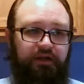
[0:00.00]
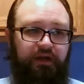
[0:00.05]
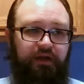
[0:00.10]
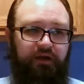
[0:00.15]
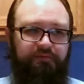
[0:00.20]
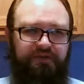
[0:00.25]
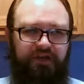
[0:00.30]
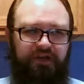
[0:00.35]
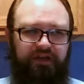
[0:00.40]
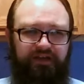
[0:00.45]

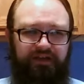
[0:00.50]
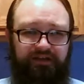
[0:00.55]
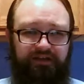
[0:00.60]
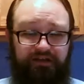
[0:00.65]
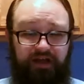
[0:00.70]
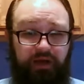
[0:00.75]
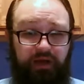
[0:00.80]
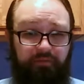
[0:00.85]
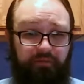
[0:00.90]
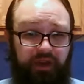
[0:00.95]
I'm talking
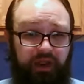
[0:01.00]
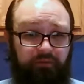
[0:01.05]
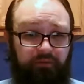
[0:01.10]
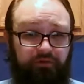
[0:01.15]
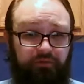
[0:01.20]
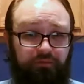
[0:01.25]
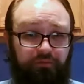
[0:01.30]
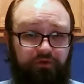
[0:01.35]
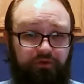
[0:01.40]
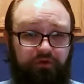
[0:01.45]
not being
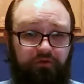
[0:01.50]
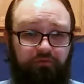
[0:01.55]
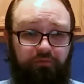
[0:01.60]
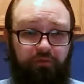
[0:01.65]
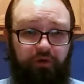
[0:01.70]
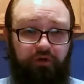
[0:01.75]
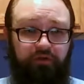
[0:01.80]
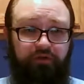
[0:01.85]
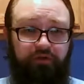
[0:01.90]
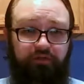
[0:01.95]
able to move
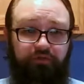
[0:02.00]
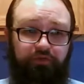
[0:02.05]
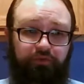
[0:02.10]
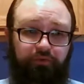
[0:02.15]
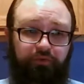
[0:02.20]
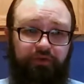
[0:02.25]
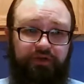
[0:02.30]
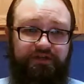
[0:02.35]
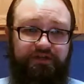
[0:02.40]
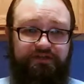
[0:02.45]
more than
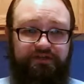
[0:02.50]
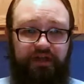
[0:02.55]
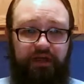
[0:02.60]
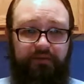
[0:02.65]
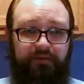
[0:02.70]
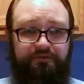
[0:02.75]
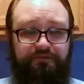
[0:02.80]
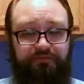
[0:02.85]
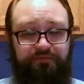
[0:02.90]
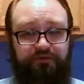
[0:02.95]
3
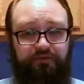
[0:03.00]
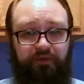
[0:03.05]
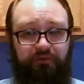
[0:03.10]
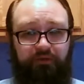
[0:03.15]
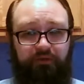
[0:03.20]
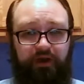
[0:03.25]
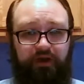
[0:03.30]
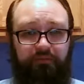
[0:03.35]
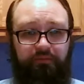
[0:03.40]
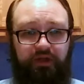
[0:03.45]
steps between
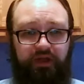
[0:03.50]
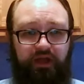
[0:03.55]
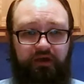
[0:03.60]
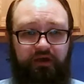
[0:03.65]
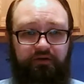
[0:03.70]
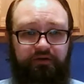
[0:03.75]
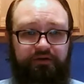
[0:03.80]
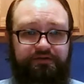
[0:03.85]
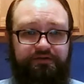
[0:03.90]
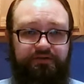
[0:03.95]
random
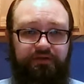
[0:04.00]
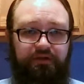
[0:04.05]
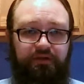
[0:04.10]
encounters.